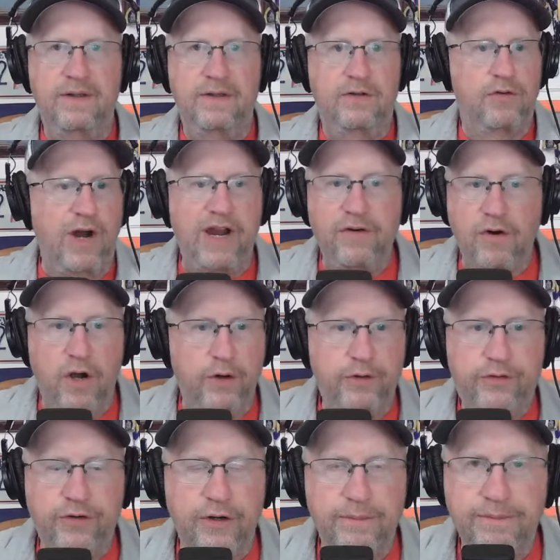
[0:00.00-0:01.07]

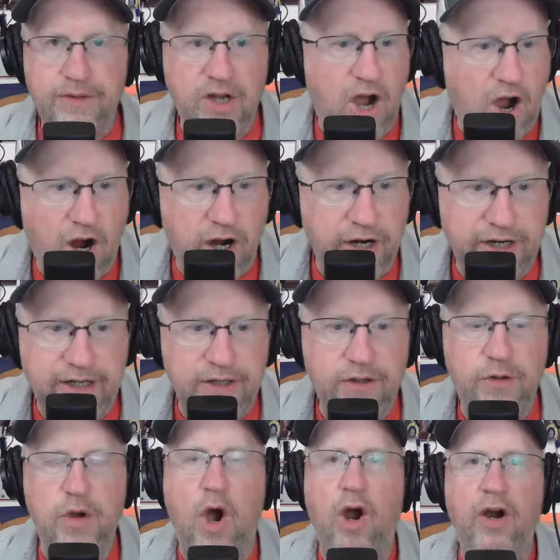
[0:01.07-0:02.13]
You
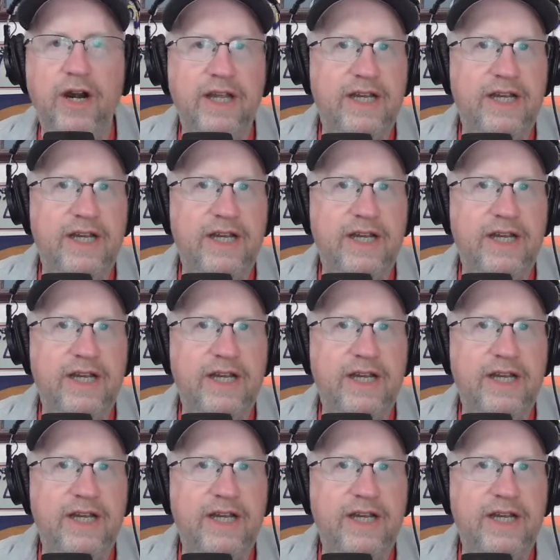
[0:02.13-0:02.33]
already